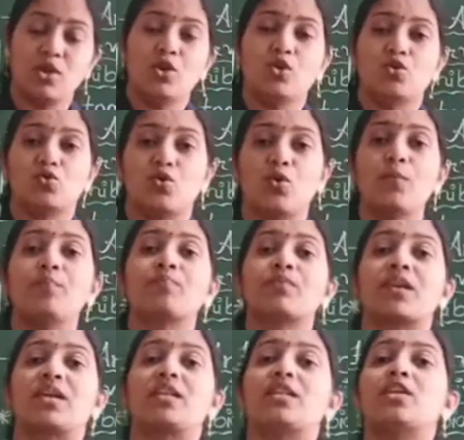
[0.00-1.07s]
So
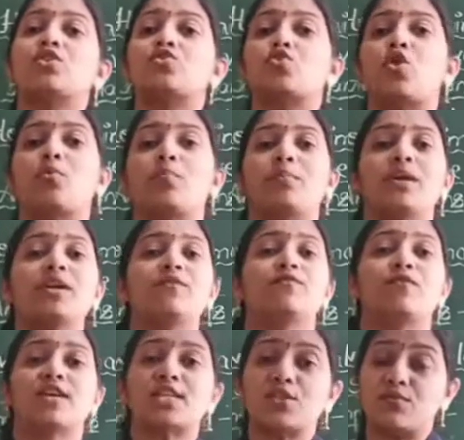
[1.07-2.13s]
in this topic,
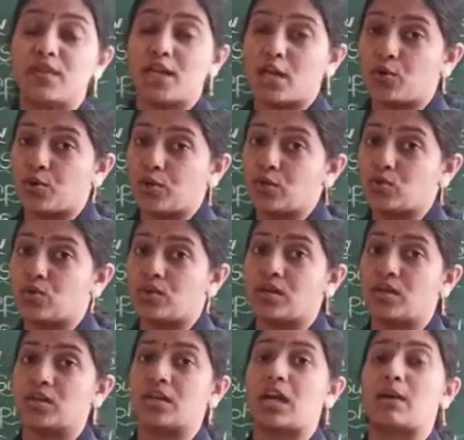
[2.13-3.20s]
first we are going to
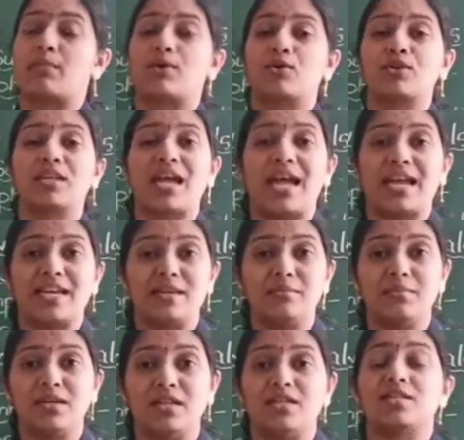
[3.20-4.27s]
learn about the
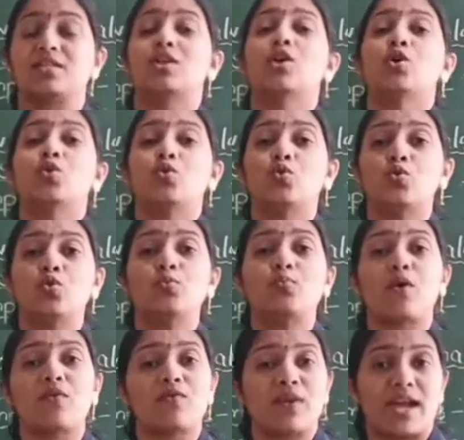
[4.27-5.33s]
animals, group
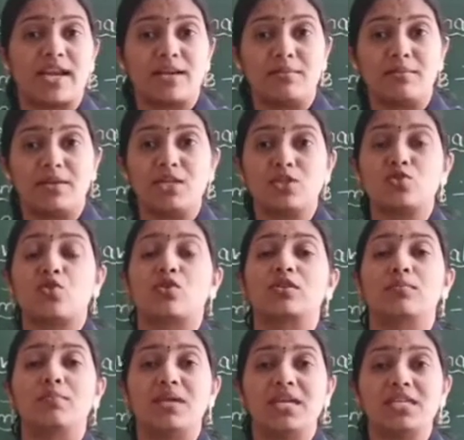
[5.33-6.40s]
of animals on
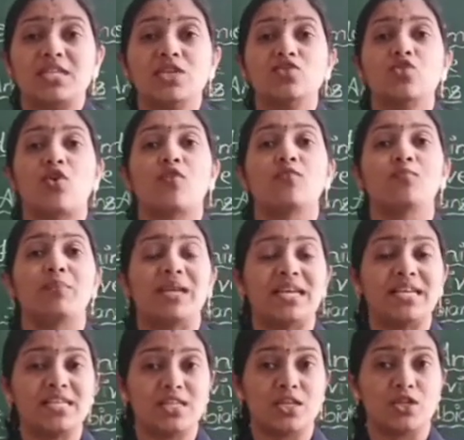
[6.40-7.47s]
the basis of
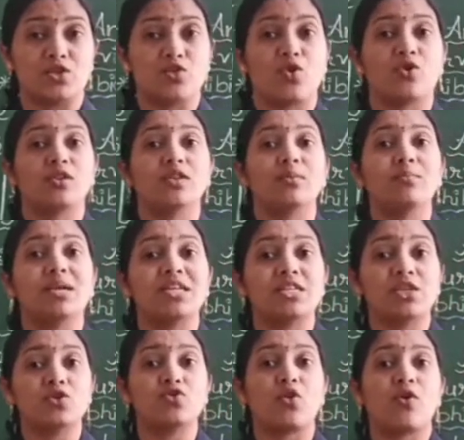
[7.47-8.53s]
places, on the
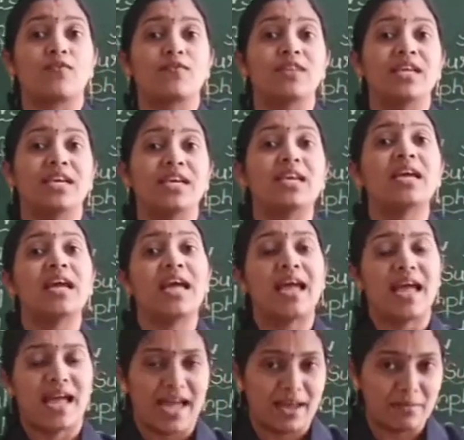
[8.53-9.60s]
basis of their
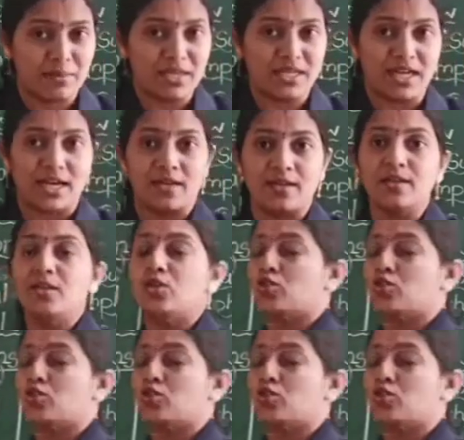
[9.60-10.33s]
habitat.